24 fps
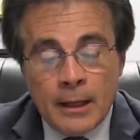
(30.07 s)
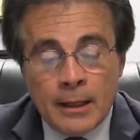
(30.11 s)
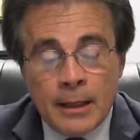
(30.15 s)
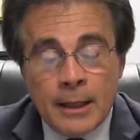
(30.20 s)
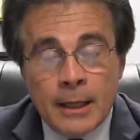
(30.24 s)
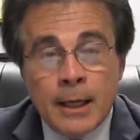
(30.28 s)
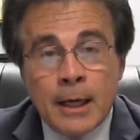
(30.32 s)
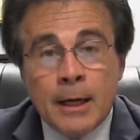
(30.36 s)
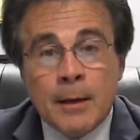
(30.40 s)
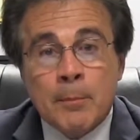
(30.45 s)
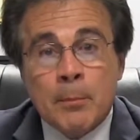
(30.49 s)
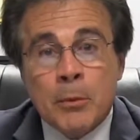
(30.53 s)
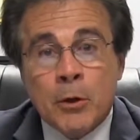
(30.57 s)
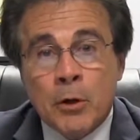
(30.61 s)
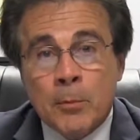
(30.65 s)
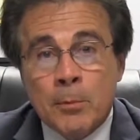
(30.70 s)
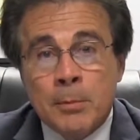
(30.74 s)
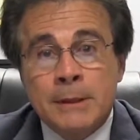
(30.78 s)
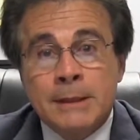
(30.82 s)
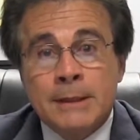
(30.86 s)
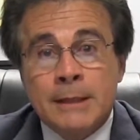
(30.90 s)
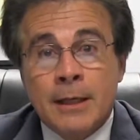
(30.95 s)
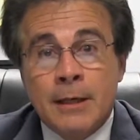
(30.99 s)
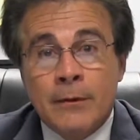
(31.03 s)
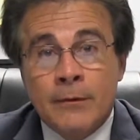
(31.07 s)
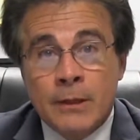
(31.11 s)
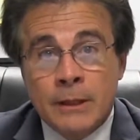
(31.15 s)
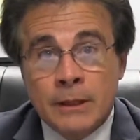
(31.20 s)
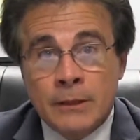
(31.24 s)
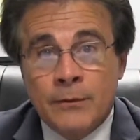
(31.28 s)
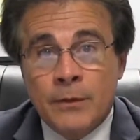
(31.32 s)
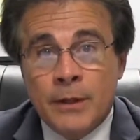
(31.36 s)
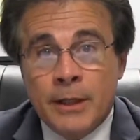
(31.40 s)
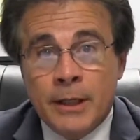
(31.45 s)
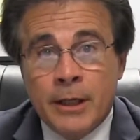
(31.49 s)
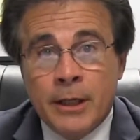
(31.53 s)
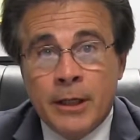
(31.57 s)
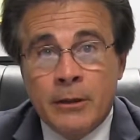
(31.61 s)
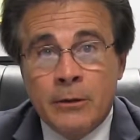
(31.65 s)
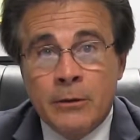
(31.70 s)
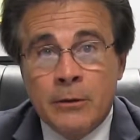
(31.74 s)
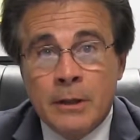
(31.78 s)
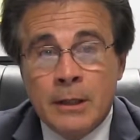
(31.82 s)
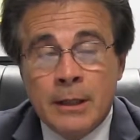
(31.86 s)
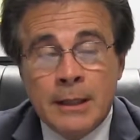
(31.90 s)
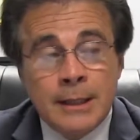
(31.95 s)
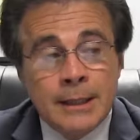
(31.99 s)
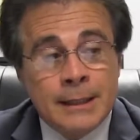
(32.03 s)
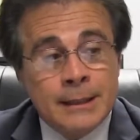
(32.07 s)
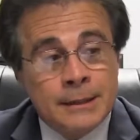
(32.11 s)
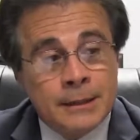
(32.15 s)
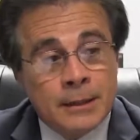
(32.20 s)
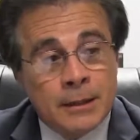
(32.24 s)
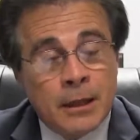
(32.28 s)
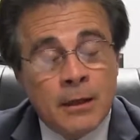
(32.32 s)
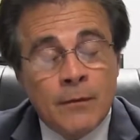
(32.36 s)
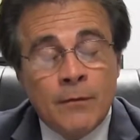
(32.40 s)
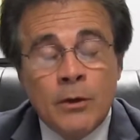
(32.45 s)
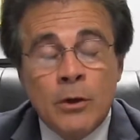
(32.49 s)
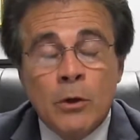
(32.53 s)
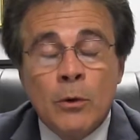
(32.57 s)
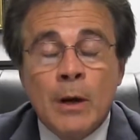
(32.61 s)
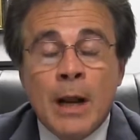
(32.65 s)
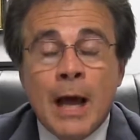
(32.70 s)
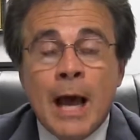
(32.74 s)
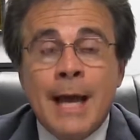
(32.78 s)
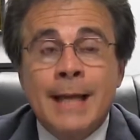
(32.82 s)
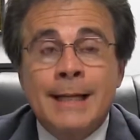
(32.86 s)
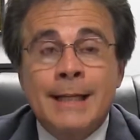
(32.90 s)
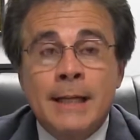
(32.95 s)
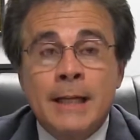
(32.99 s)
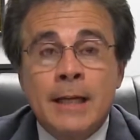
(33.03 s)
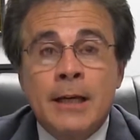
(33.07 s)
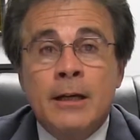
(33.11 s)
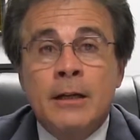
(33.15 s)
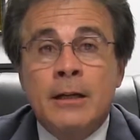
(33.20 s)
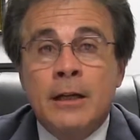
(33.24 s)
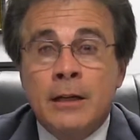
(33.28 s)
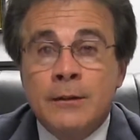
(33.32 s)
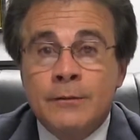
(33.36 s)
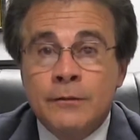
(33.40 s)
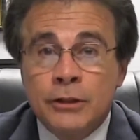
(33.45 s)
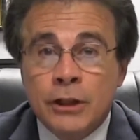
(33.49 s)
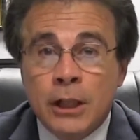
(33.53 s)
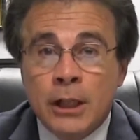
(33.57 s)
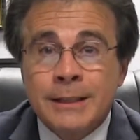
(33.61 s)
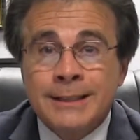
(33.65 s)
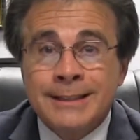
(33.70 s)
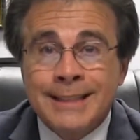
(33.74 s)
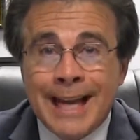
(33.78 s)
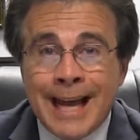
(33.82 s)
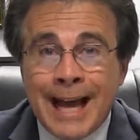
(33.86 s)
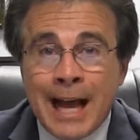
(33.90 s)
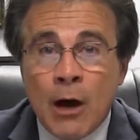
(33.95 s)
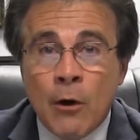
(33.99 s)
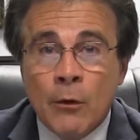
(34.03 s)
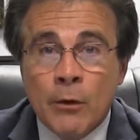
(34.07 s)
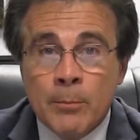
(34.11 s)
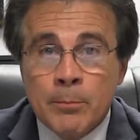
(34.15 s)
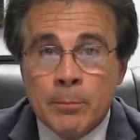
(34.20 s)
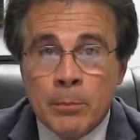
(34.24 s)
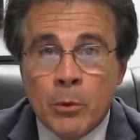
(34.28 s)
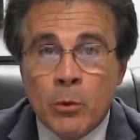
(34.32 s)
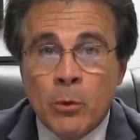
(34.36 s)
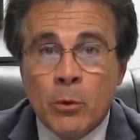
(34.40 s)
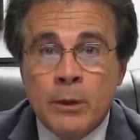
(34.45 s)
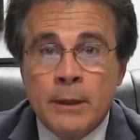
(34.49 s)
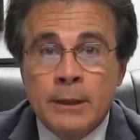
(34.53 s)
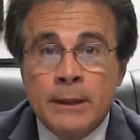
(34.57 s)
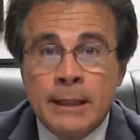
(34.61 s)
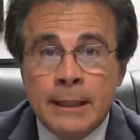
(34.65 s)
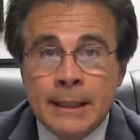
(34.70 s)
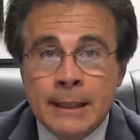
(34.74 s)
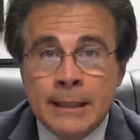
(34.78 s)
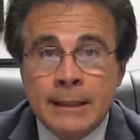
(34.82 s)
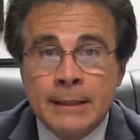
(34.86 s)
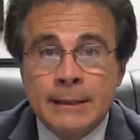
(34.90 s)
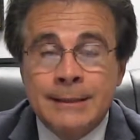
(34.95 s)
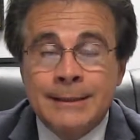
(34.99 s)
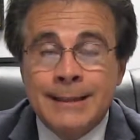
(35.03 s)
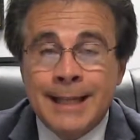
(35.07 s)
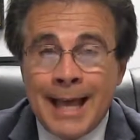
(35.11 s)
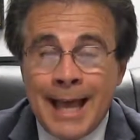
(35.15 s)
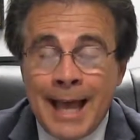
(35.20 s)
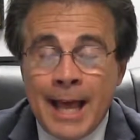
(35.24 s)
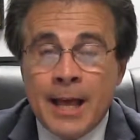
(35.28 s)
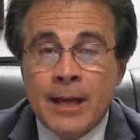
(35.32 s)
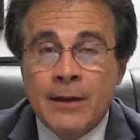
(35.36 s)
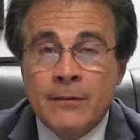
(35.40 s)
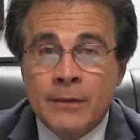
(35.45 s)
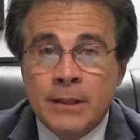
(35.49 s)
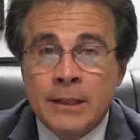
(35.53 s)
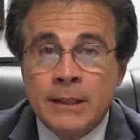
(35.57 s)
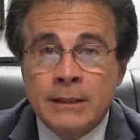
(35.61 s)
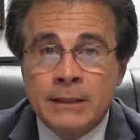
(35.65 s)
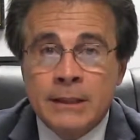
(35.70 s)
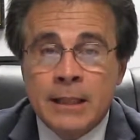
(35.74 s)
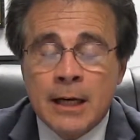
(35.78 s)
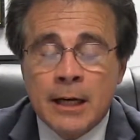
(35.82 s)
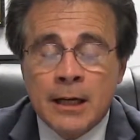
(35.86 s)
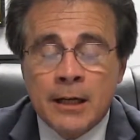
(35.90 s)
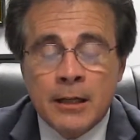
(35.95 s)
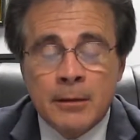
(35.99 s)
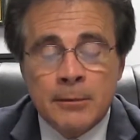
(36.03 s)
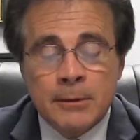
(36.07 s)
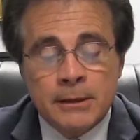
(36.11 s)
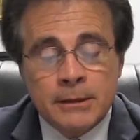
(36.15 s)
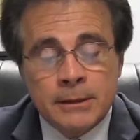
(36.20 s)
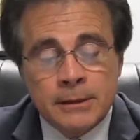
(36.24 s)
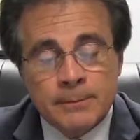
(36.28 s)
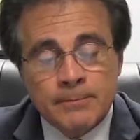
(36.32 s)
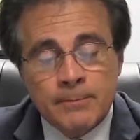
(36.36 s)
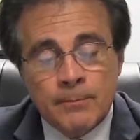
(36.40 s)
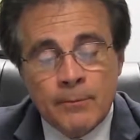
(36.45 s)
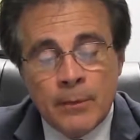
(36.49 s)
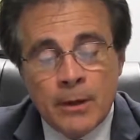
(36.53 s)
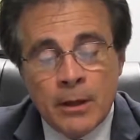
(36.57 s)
The purpose of this video is to give you an idea of just how important it is to have these documents.